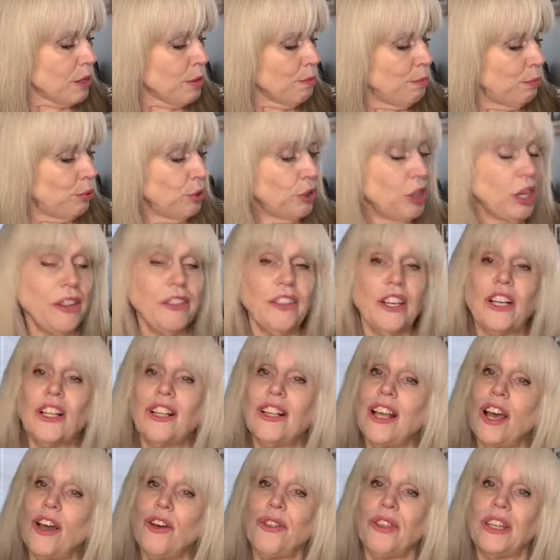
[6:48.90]
put on the
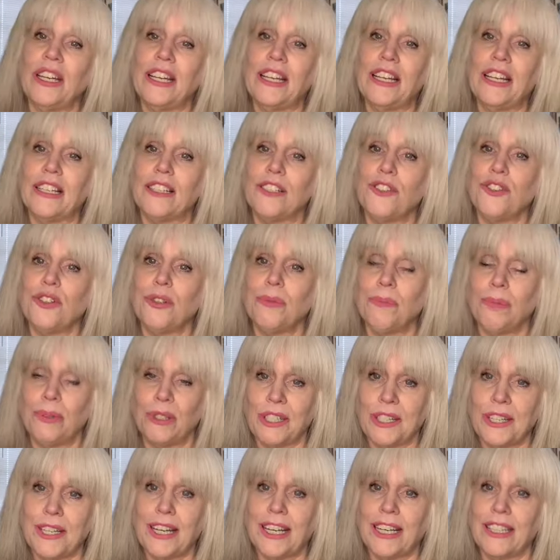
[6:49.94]
clothing to
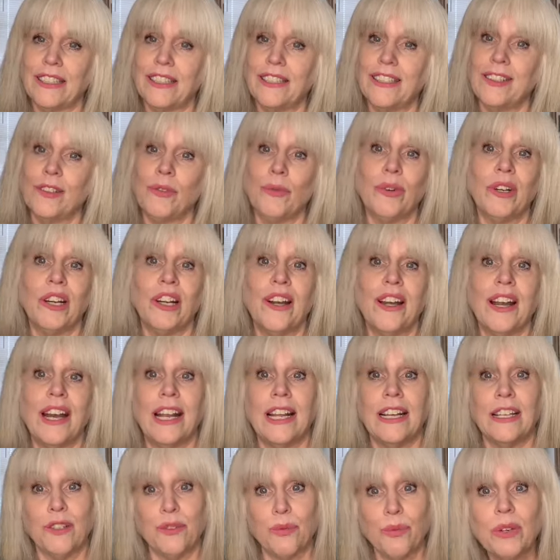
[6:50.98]
protect it where it
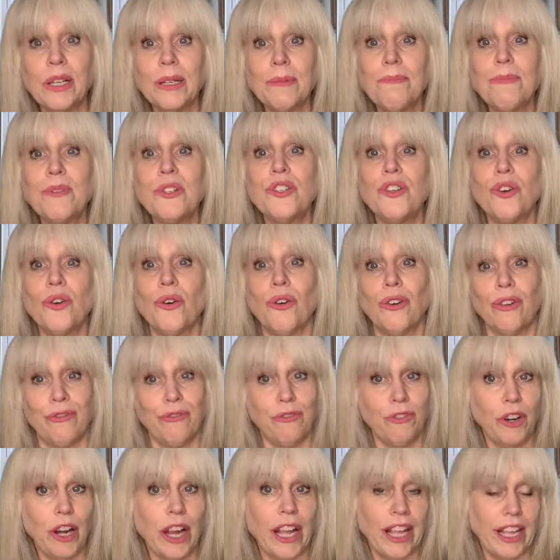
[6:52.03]
has ripped or
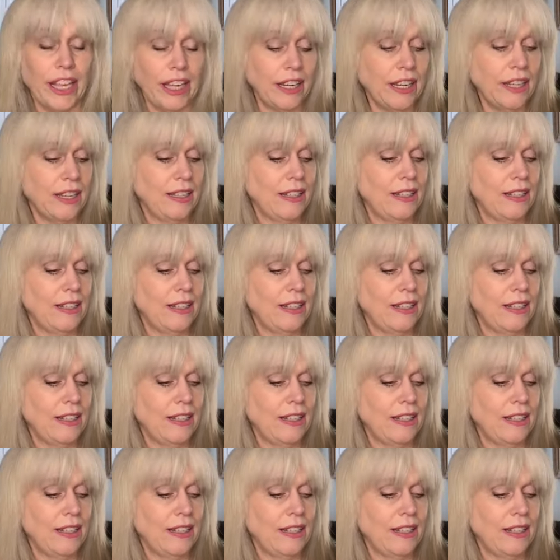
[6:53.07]
frayed.